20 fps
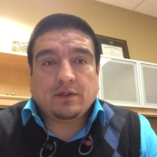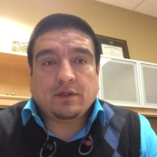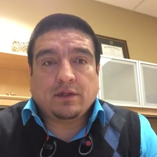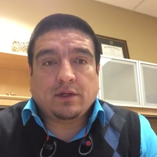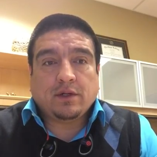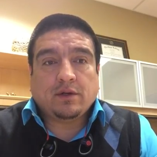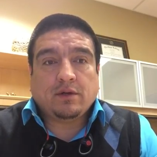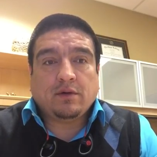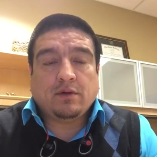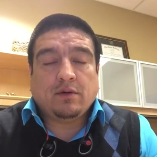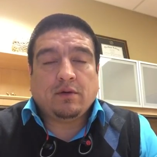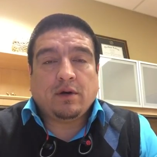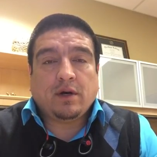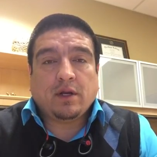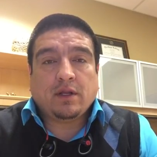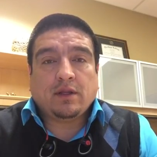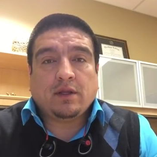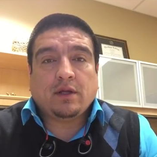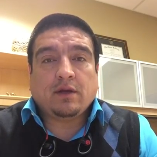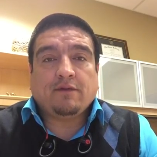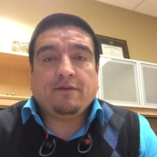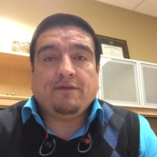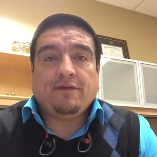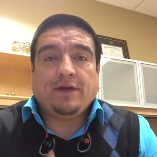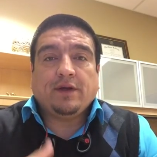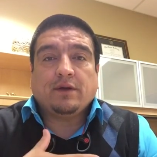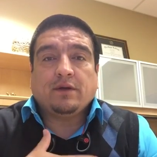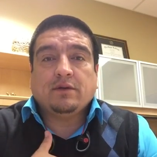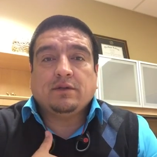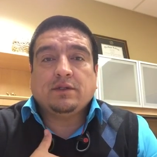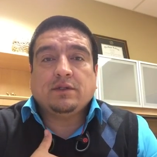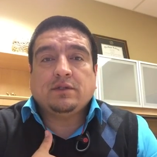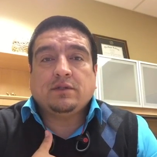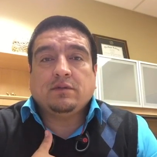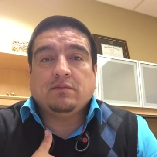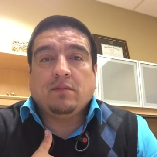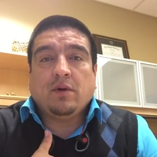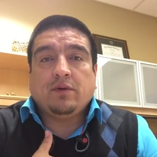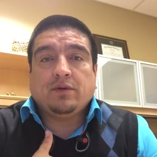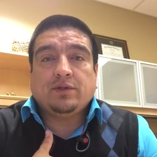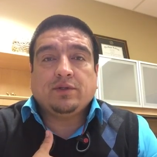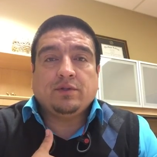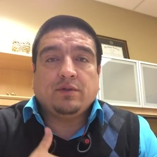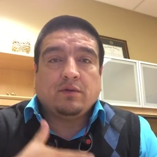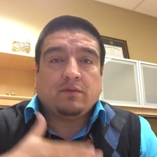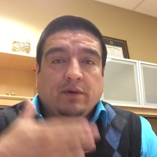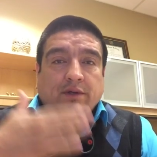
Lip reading: You know, I think fears is emotional,